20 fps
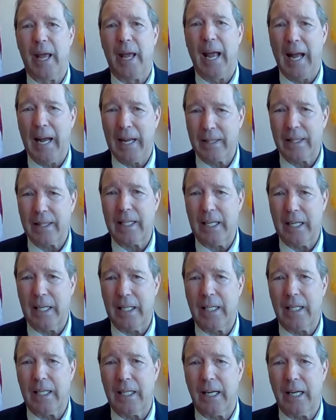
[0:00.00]
at the
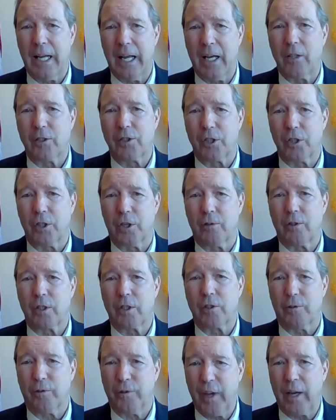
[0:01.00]
Indian Health
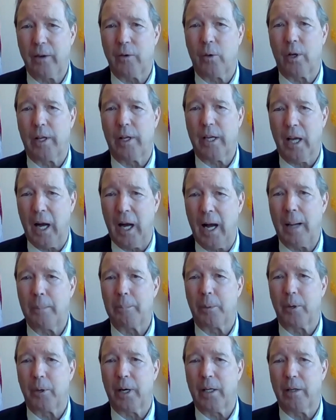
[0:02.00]
Service federally
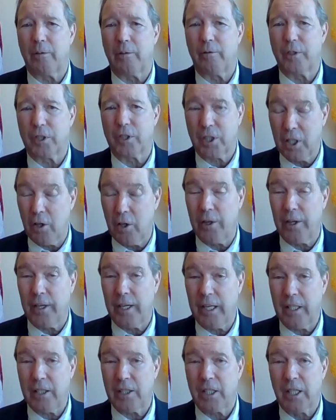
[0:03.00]
operated
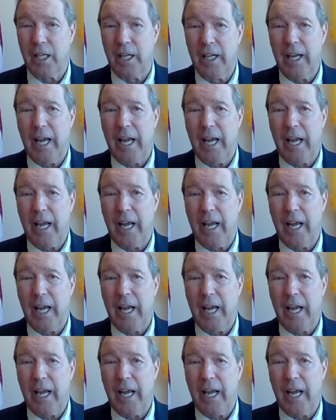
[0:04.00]
facilities